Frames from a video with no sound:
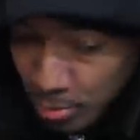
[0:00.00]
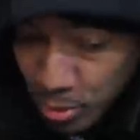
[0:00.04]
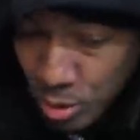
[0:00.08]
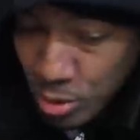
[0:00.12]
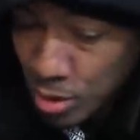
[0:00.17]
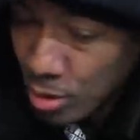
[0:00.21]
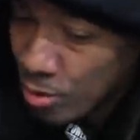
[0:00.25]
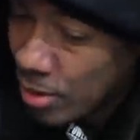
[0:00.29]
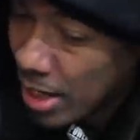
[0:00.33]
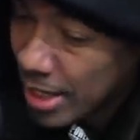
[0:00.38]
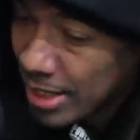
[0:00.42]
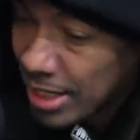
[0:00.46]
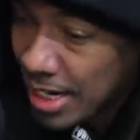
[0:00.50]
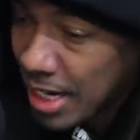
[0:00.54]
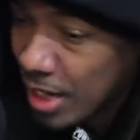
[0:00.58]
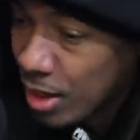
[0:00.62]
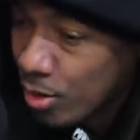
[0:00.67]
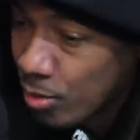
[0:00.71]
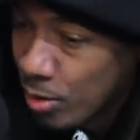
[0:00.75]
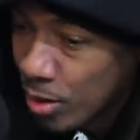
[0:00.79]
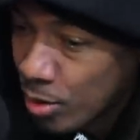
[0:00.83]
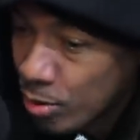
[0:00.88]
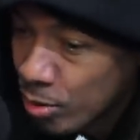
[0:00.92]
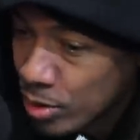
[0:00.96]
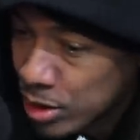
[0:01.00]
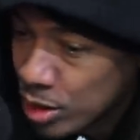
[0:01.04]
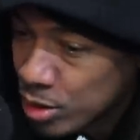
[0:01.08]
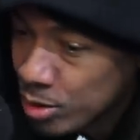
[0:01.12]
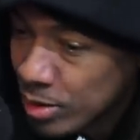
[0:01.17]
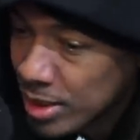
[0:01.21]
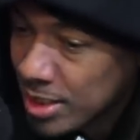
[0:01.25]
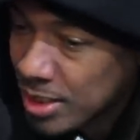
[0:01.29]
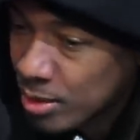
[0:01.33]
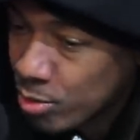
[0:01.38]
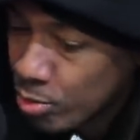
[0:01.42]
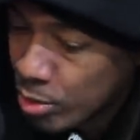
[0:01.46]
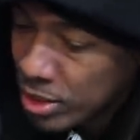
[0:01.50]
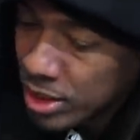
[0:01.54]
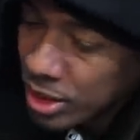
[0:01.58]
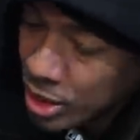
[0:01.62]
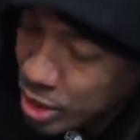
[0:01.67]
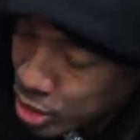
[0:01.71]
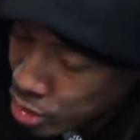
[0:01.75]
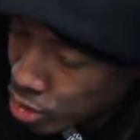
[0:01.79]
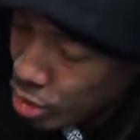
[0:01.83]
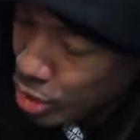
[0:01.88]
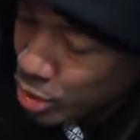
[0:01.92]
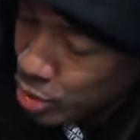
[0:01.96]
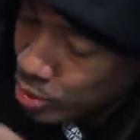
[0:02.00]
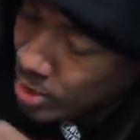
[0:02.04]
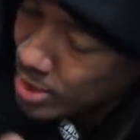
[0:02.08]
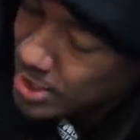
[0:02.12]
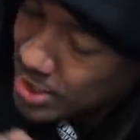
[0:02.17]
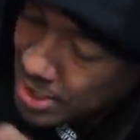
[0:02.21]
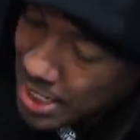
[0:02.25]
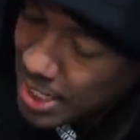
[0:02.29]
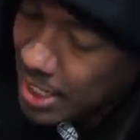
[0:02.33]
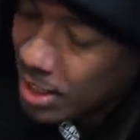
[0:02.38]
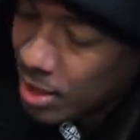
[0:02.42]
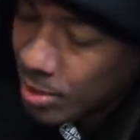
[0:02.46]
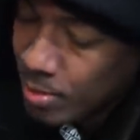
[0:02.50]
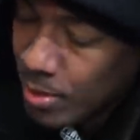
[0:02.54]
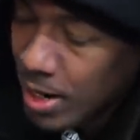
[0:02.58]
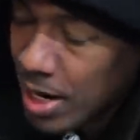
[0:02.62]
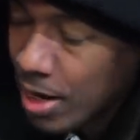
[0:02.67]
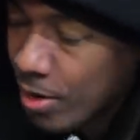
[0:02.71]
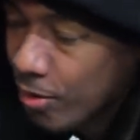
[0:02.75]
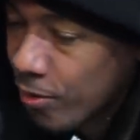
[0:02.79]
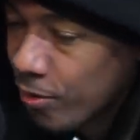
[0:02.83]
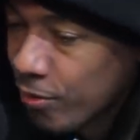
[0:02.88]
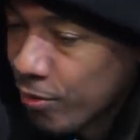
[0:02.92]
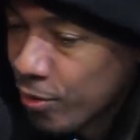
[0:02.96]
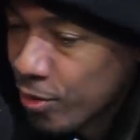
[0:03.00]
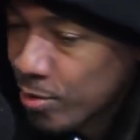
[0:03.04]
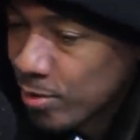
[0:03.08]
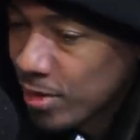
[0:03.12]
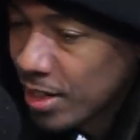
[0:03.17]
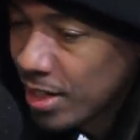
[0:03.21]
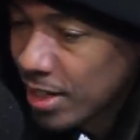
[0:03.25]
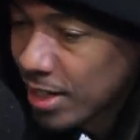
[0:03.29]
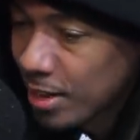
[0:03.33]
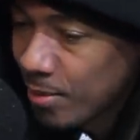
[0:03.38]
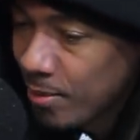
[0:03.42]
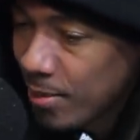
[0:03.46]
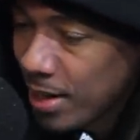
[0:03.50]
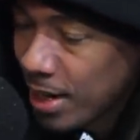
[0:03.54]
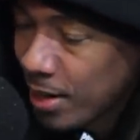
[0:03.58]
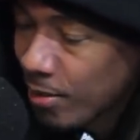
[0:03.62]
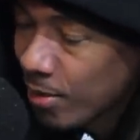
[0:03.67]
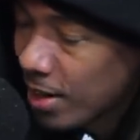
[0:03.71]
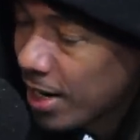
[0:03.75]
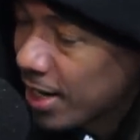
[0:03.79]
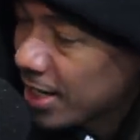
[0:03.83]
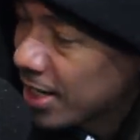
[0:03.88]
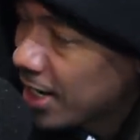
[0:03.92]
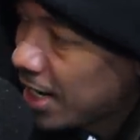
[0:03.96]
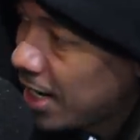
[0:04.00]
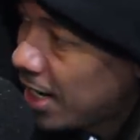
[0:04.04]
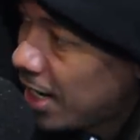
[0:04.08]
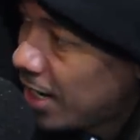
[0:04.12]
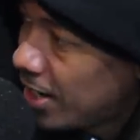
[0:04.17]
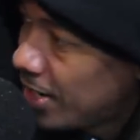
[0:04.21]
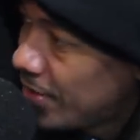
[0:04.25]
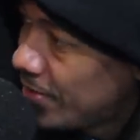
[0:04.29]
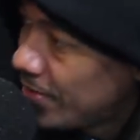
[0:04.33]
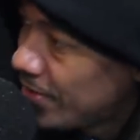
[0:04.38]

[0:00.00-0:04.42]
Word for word: music right now. The one what you what's the song you excited about from Young M.A right now?